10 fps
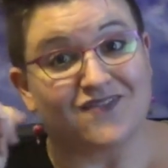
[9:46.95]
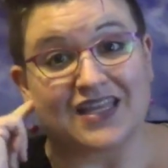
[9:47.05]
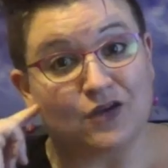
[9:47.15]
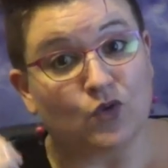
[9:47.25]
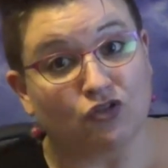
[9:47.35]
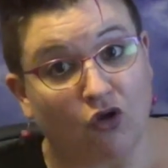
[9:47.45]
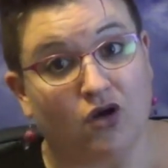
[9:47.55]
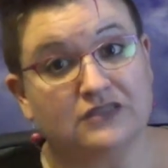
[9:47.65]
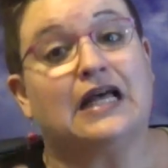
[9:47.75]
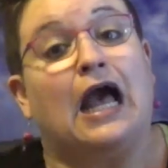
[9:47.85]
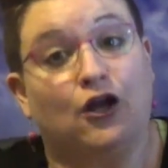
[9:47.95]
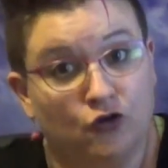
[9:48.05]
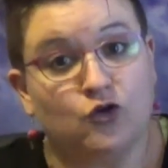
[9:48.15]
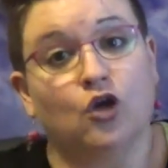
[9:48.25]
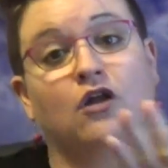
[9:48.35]
I'm a working interpreter, but
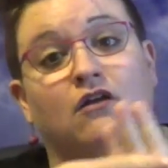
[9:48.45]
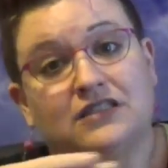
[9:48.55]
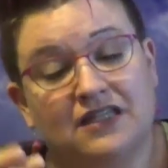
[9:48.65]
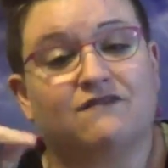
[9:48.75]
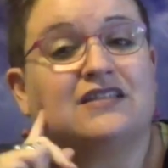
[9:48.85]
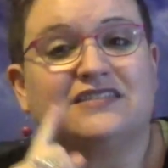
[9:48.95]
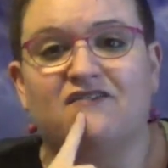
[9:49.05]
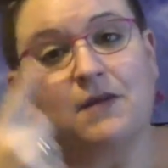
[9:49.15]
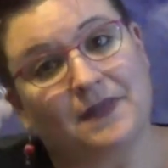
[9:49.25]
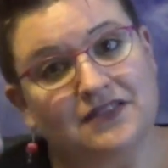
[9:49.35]
I have hearing loss,